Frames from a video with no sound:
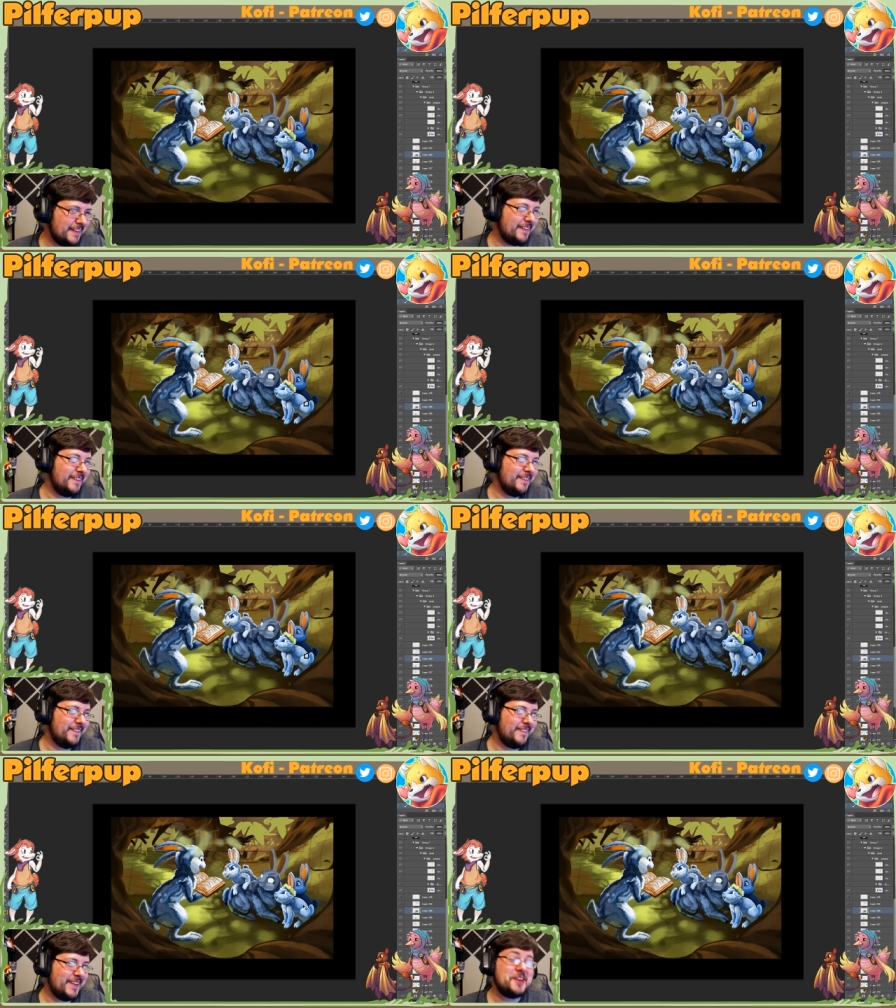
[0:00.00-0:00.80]

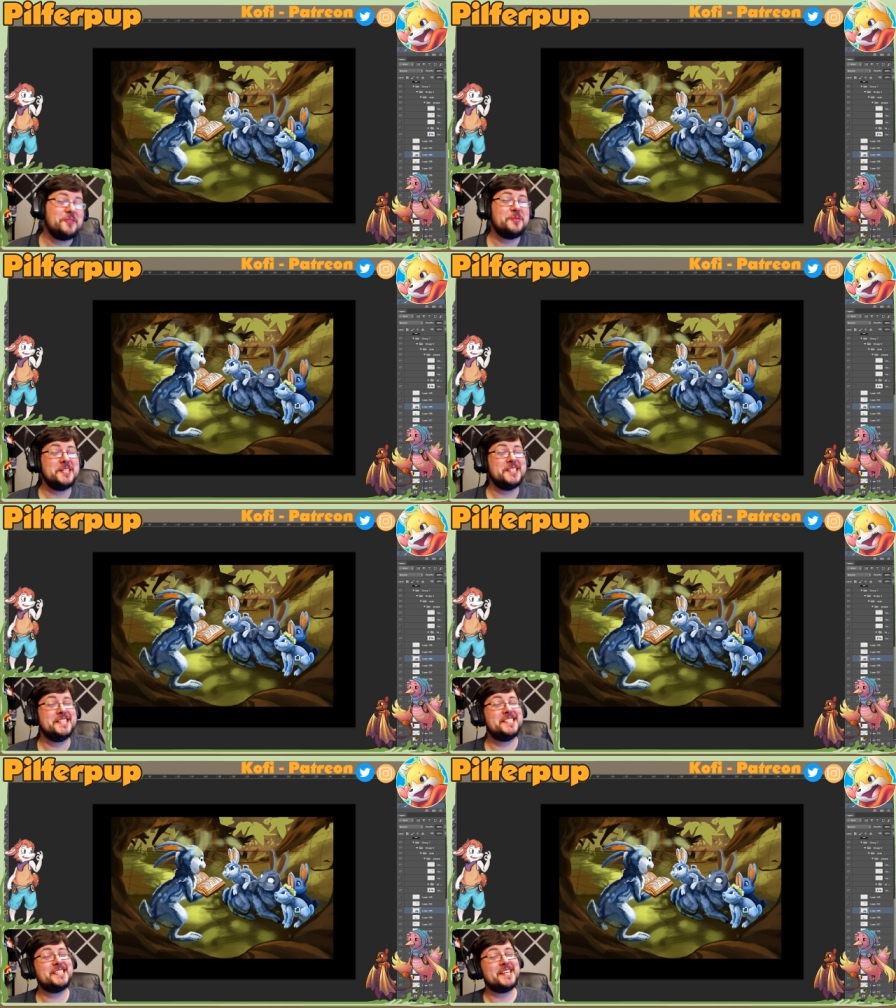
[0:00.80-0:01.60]
Oh, it
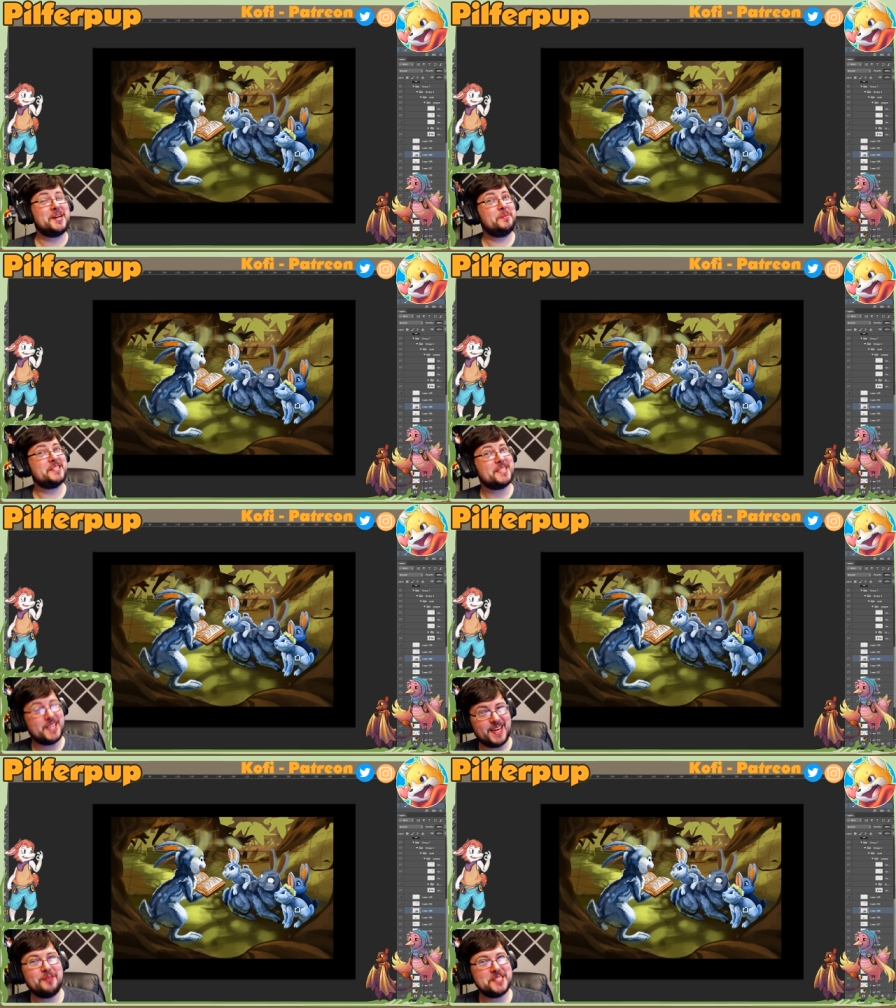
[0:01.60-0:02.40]
was
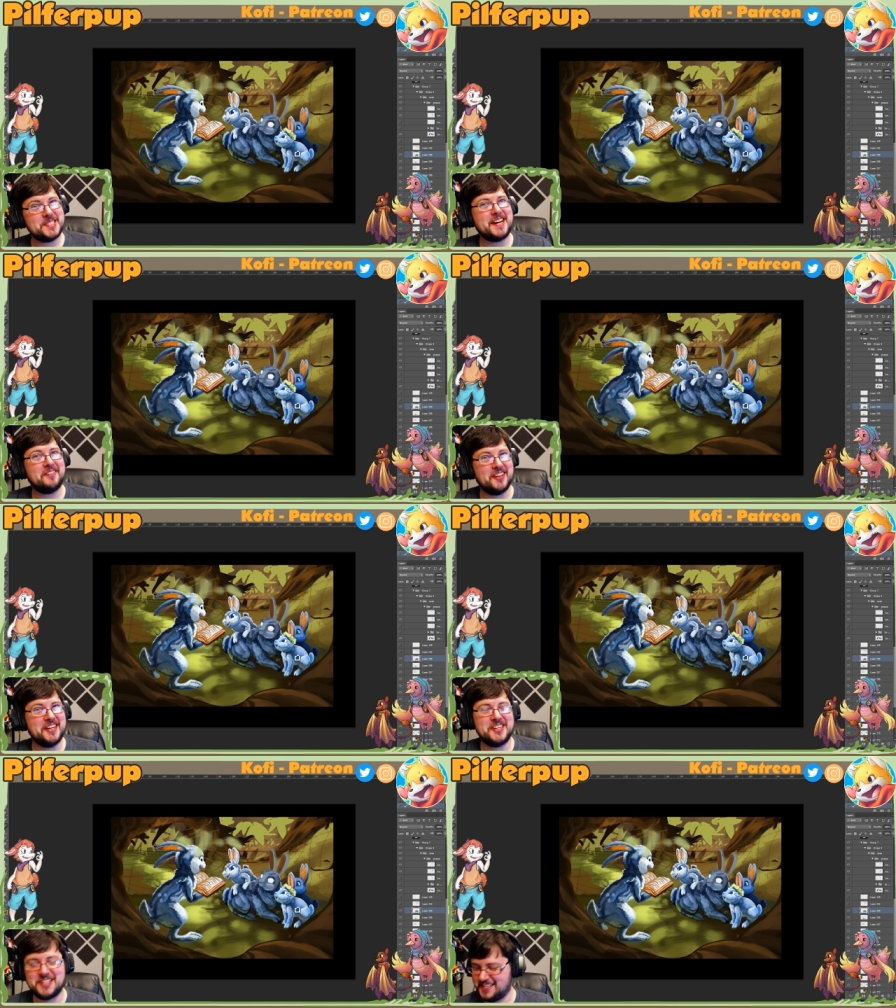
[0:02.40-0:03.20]
an
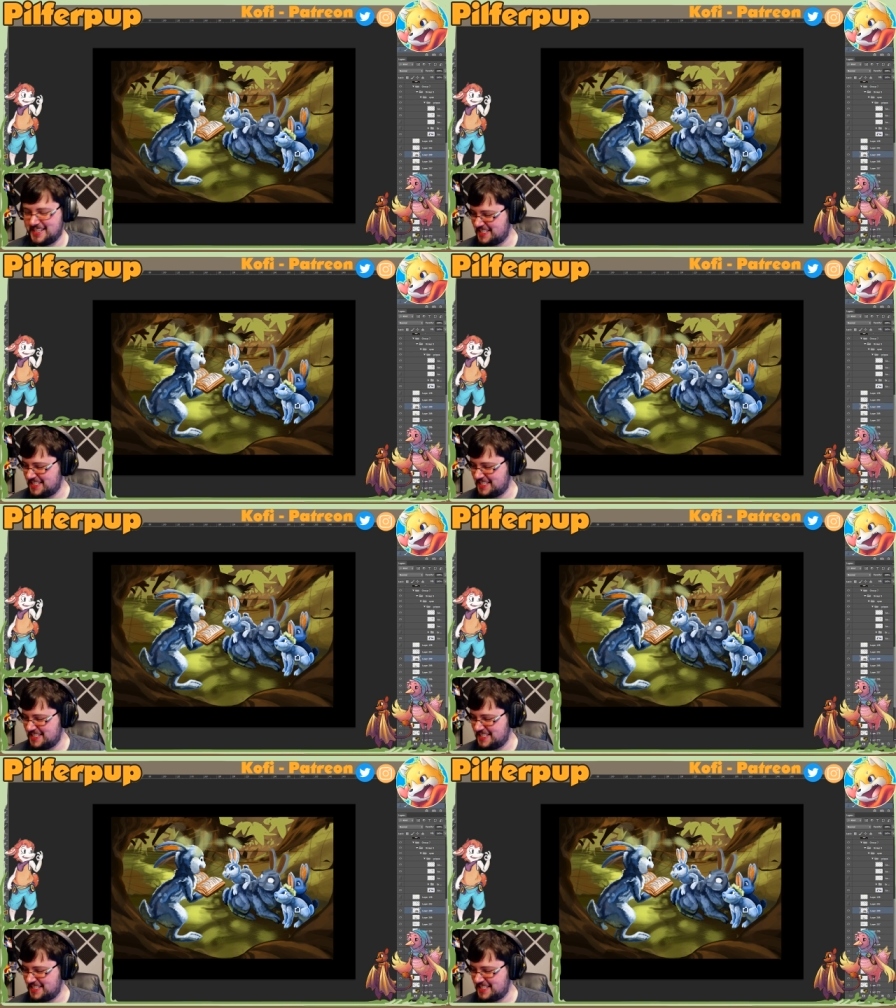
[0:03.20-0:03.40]
adventure.